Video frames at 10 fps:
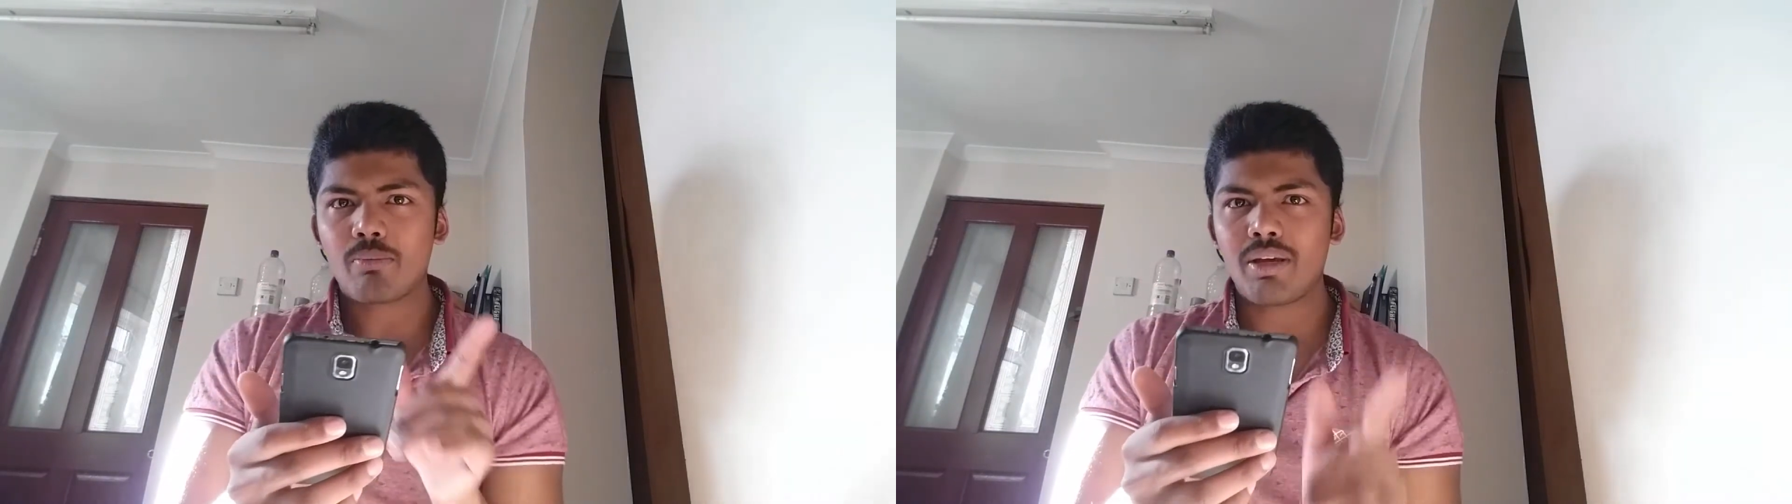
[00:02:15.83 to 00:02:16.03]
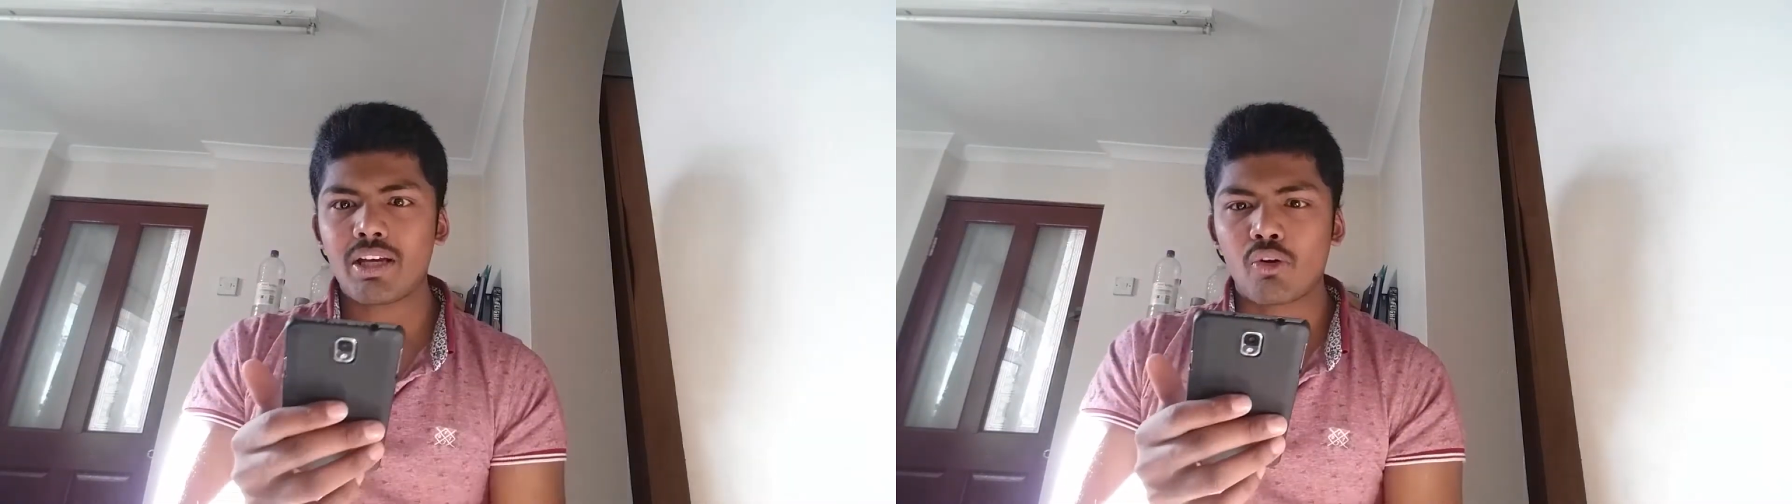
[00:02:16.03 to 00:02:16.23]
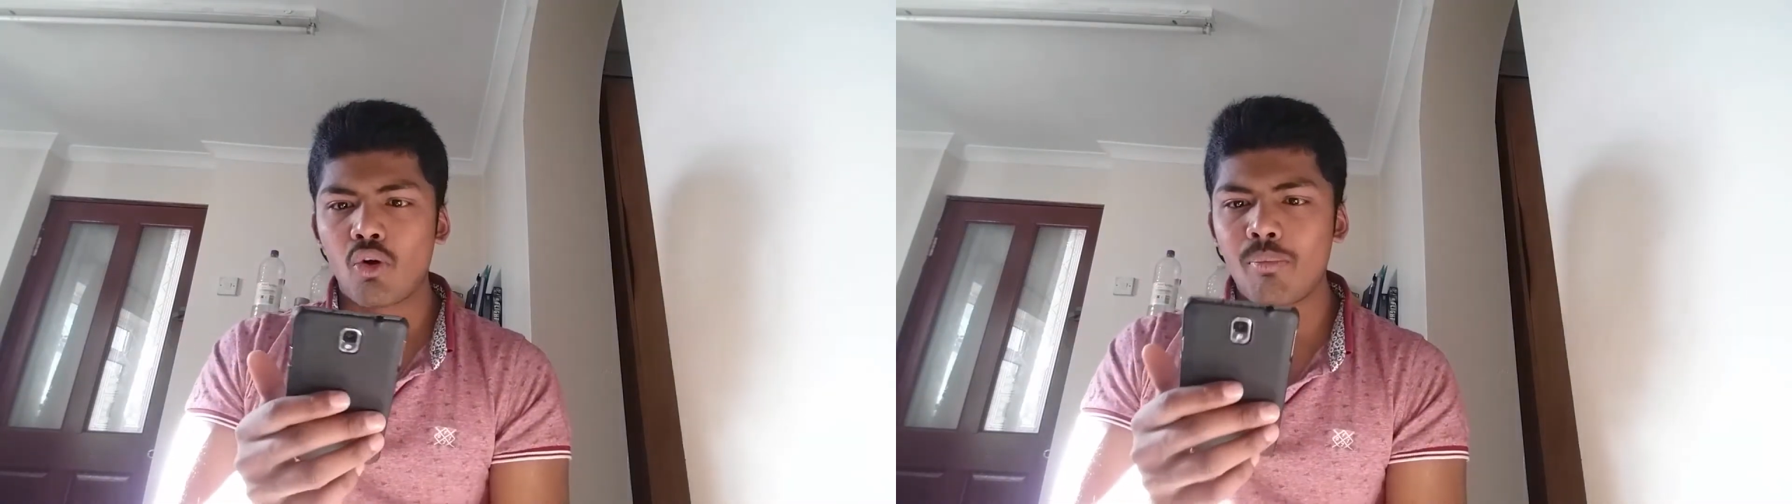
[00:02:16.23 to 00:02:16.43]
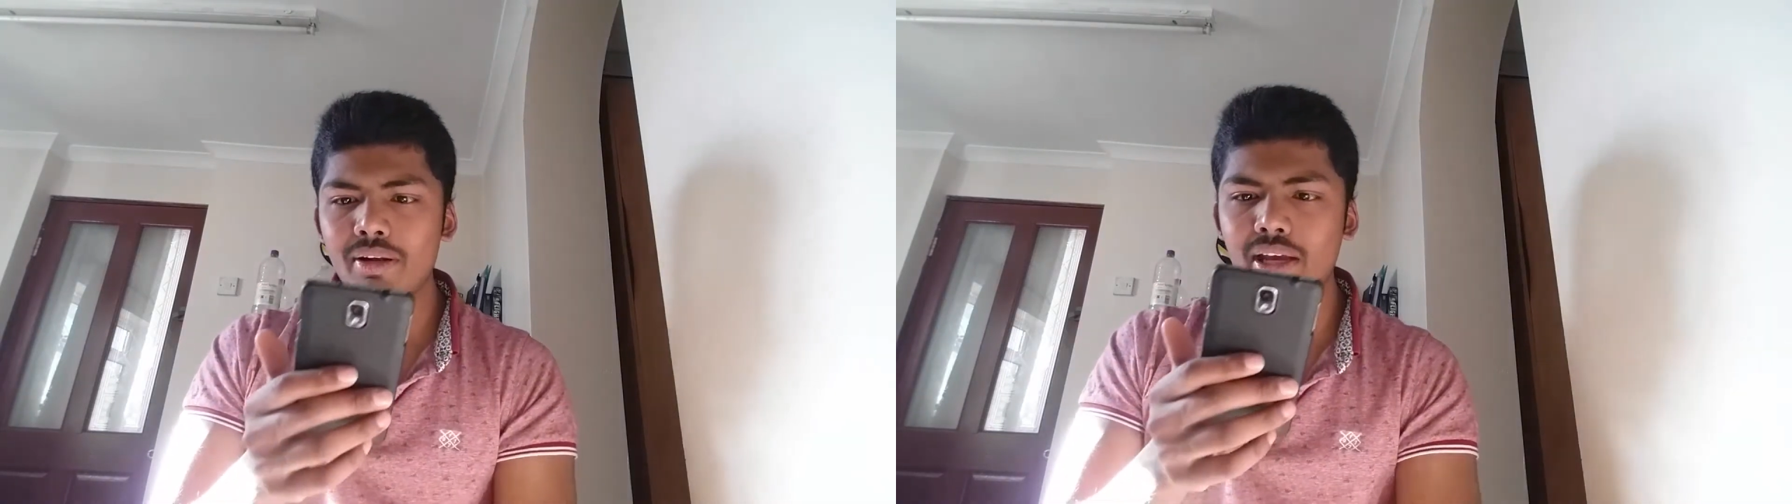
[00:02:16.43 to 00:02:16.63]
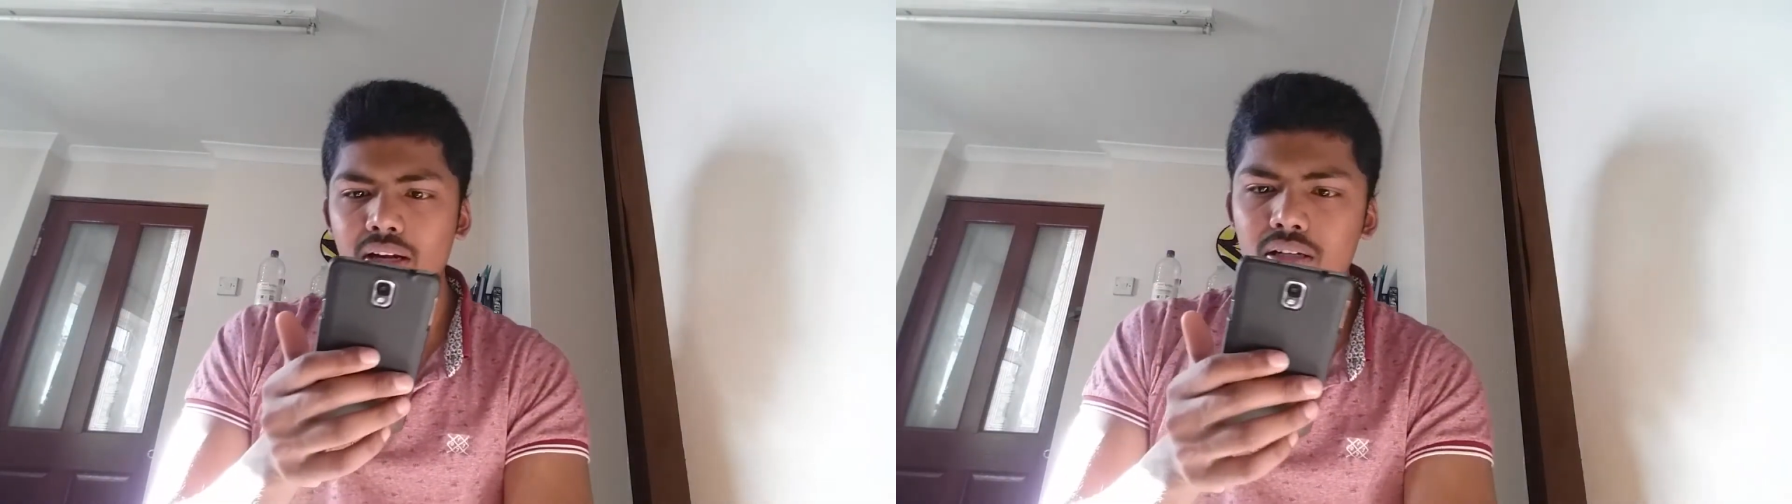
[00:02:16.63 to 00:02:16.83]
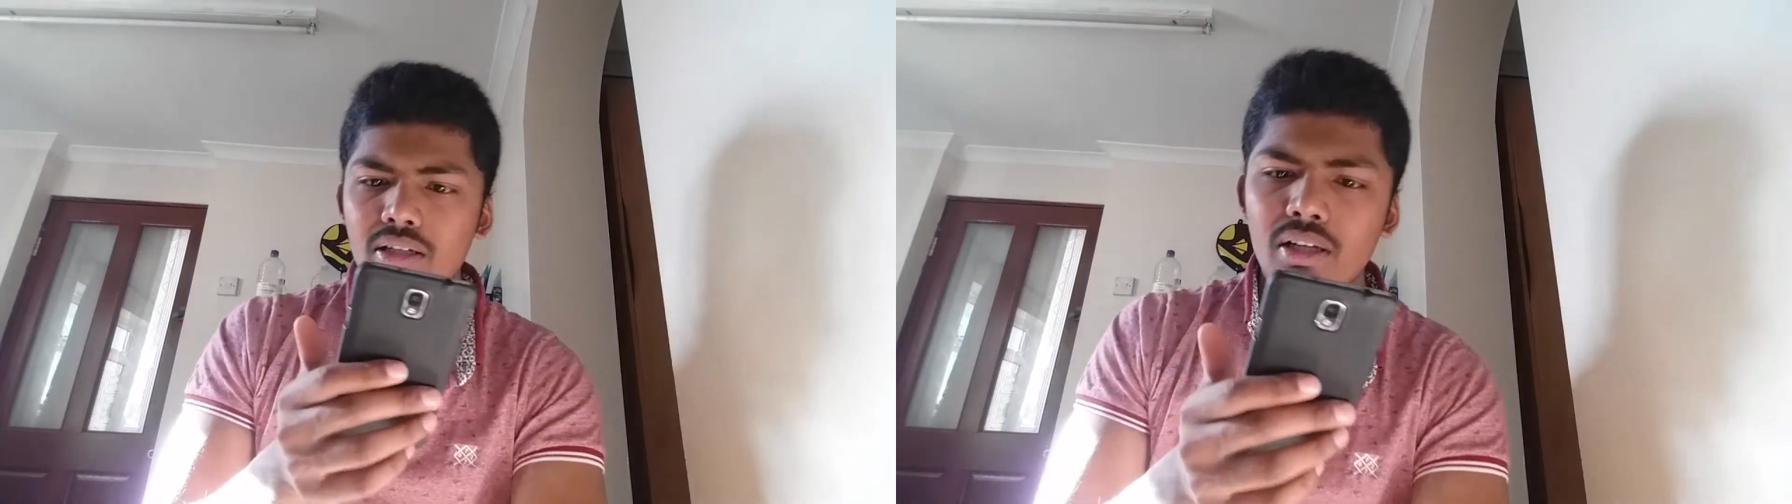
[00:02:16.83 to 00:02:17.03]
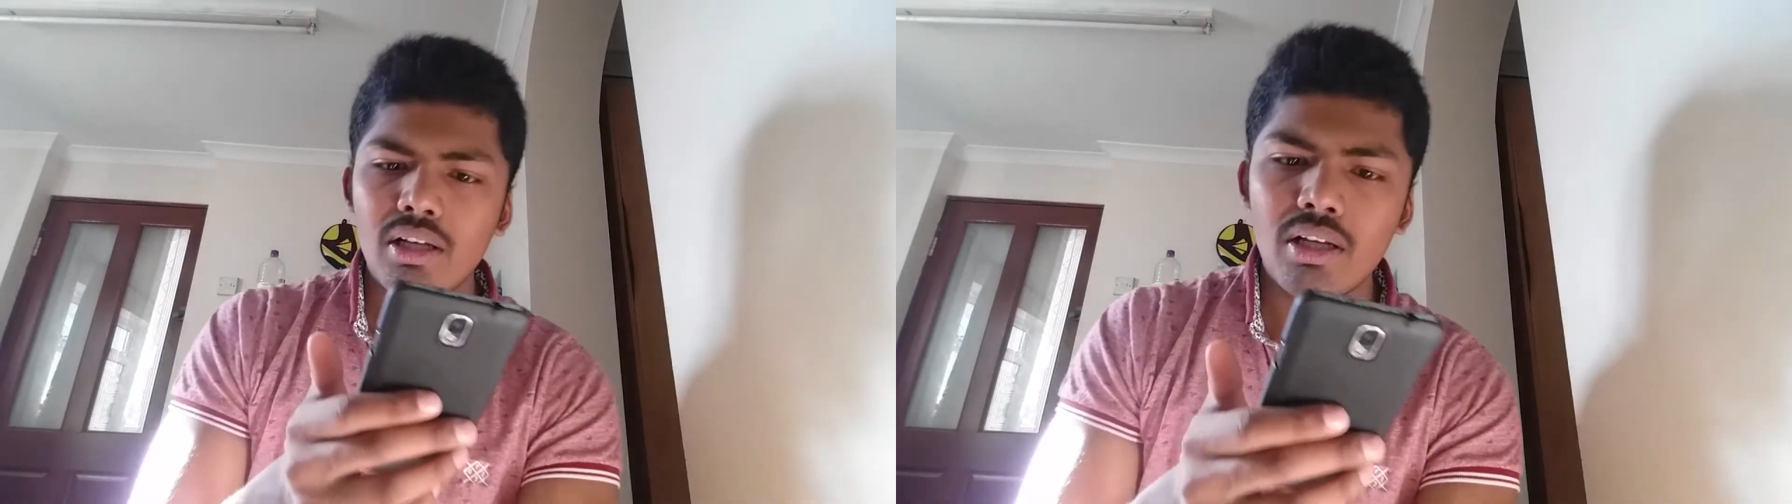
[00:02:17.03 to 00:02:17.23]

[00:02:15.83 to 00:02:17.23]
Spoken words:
to being a normal Carrot?